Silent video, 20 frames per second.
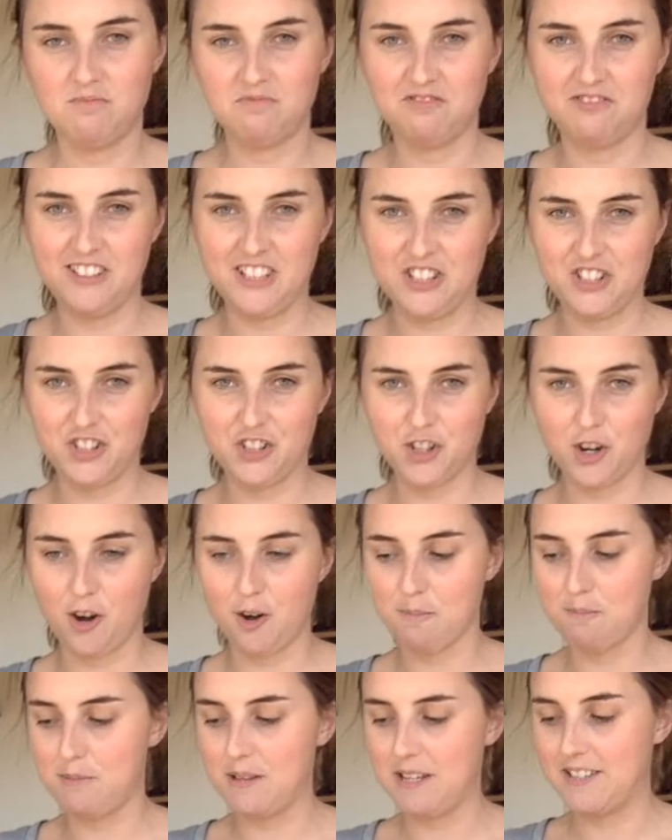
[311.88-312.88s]
veggie
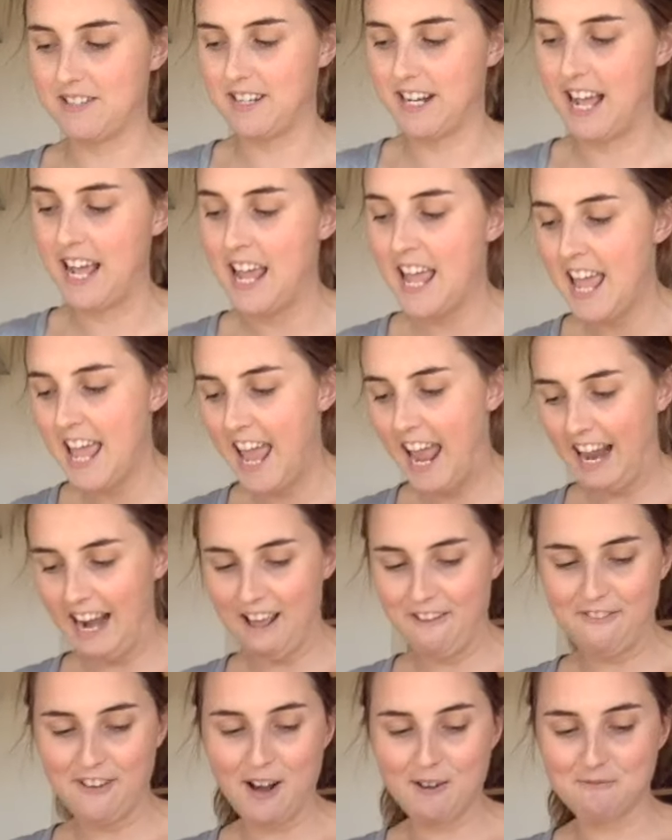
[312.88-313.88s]
shop yesterday, and I
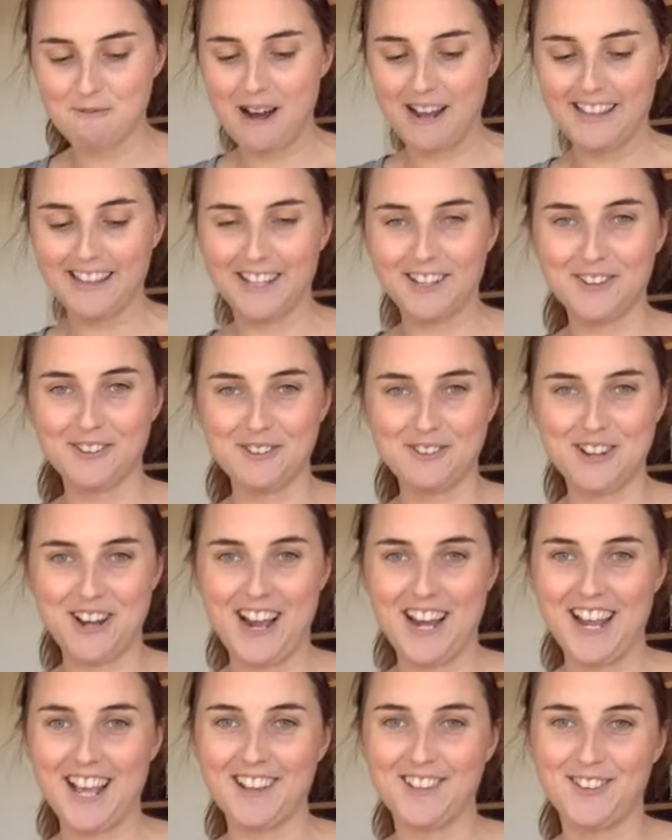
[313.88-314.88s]
found one little
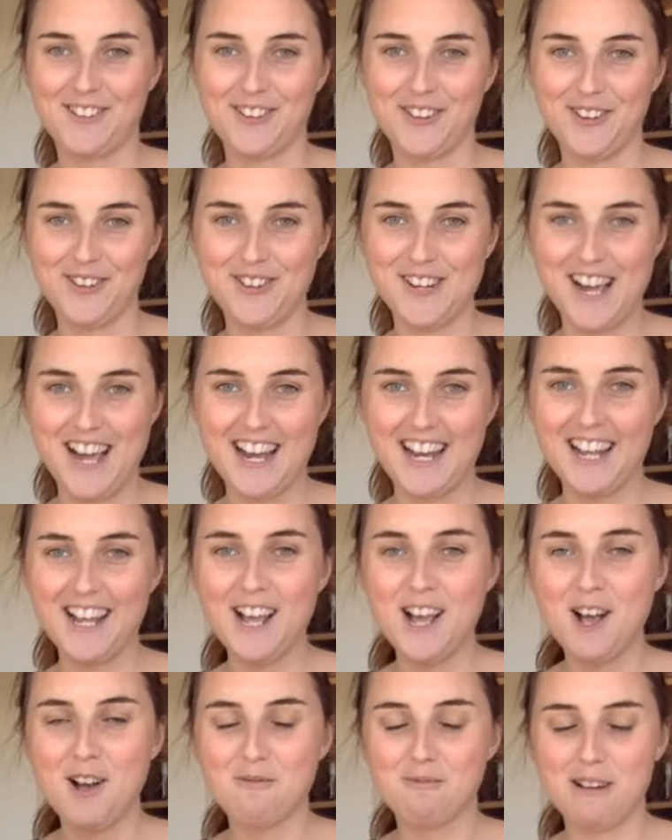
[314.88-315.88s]
tiny, it's so tiny,
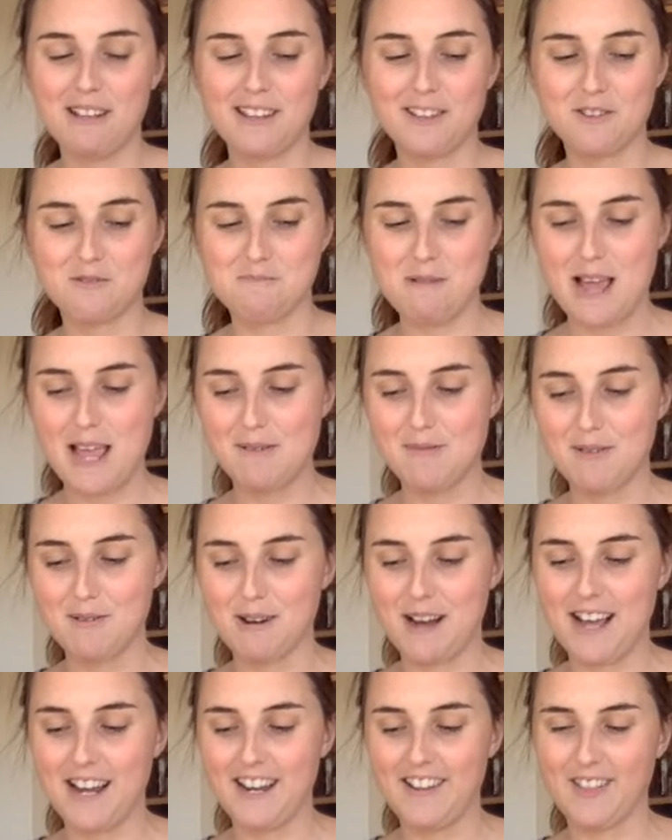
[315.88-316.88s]
one little baby
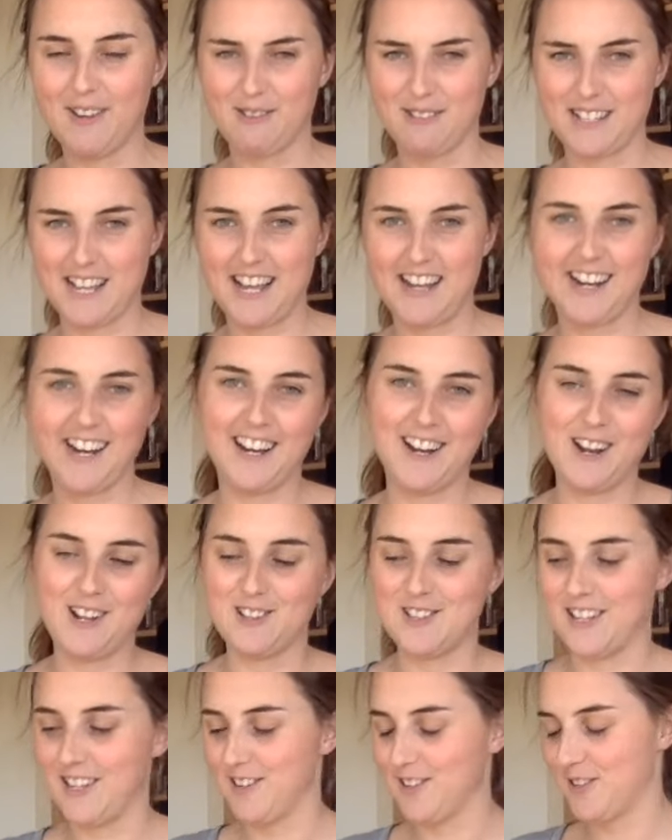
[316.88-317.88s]
one that was like 99
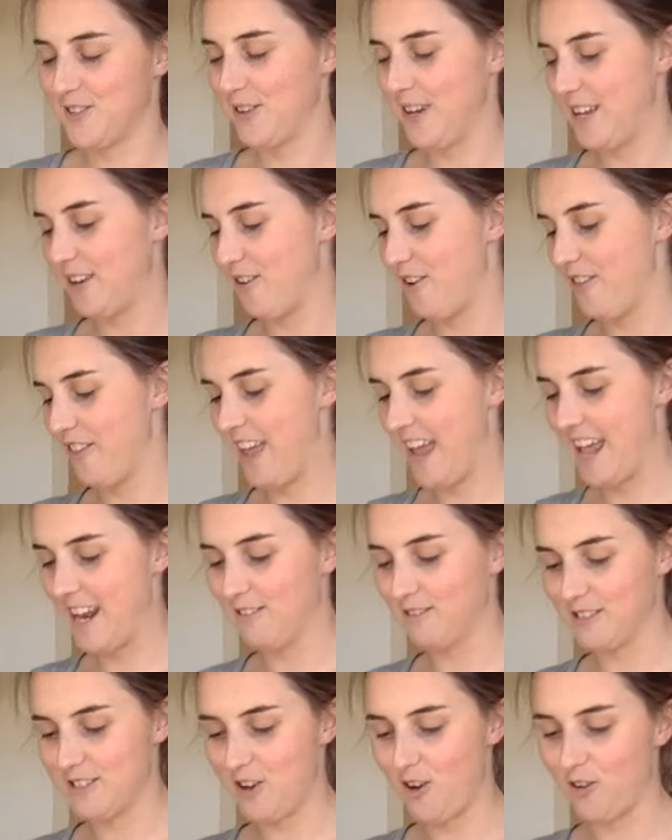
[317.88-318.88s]
cents. So I got that, and it
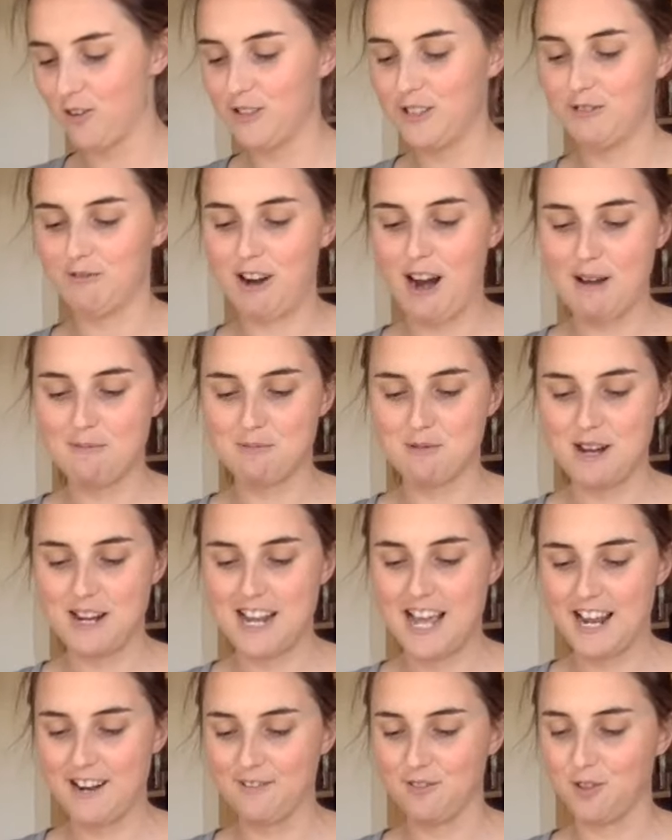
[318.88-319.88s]
was the only ripe one
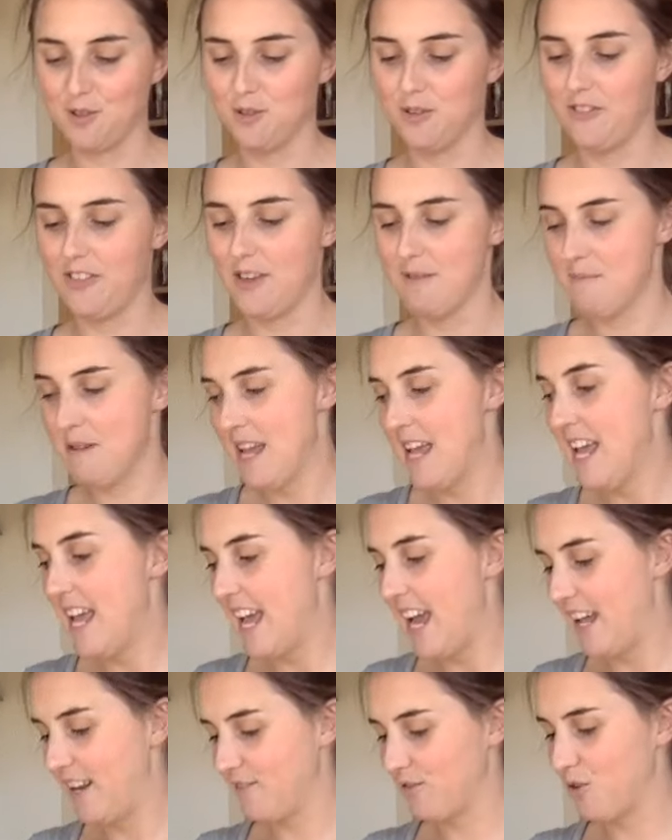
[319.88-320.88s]
out of all of them.
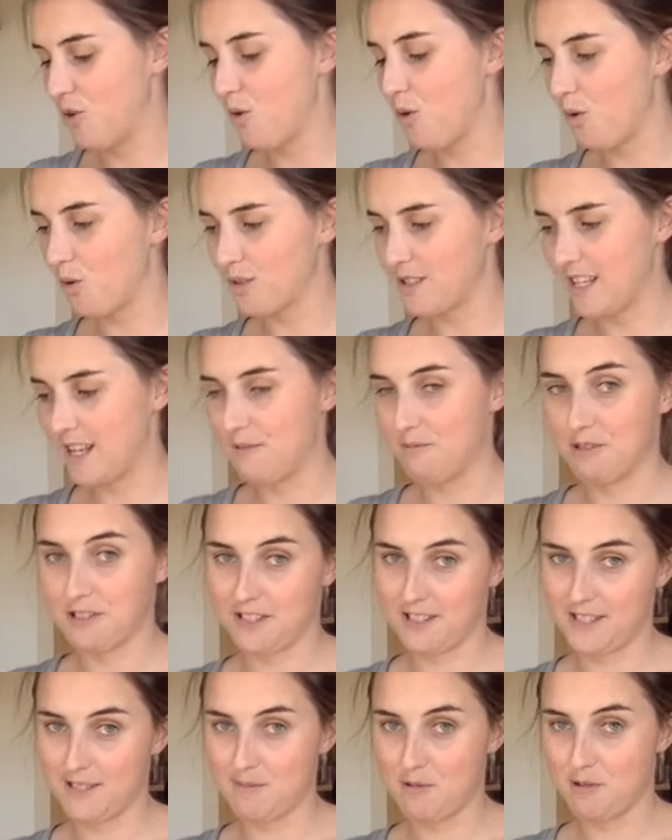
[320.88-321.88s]
And of course, it was
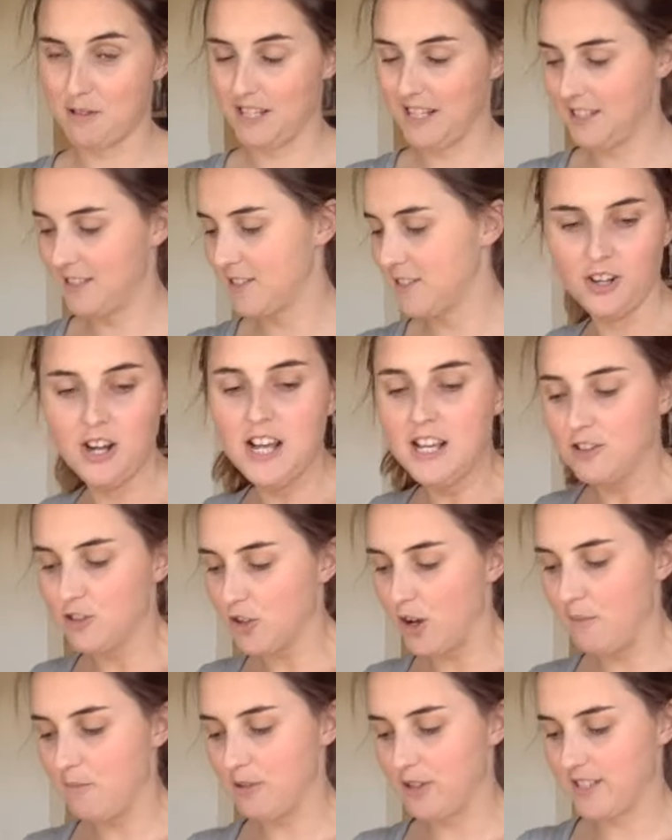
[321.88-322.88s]
the smallest. So
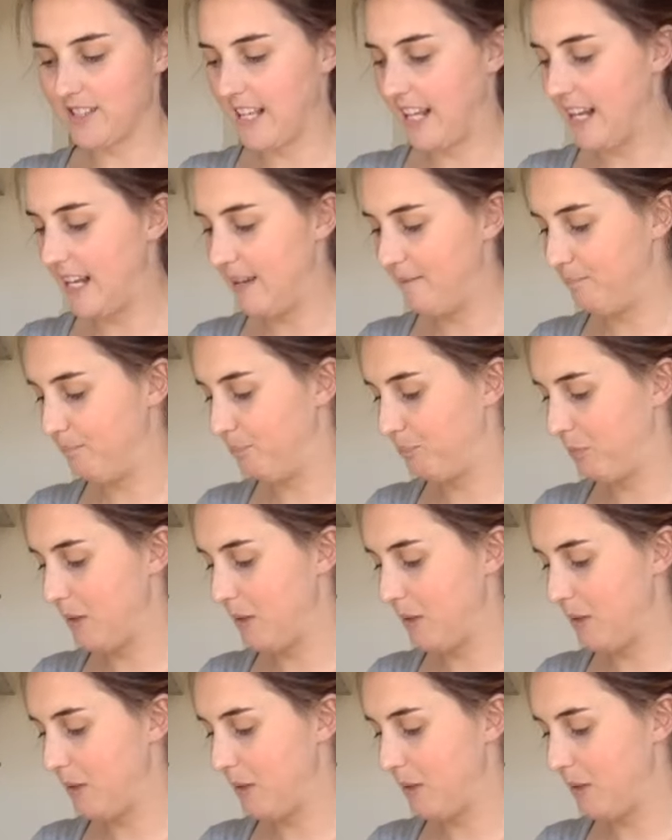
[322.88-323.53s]
I'm just gonna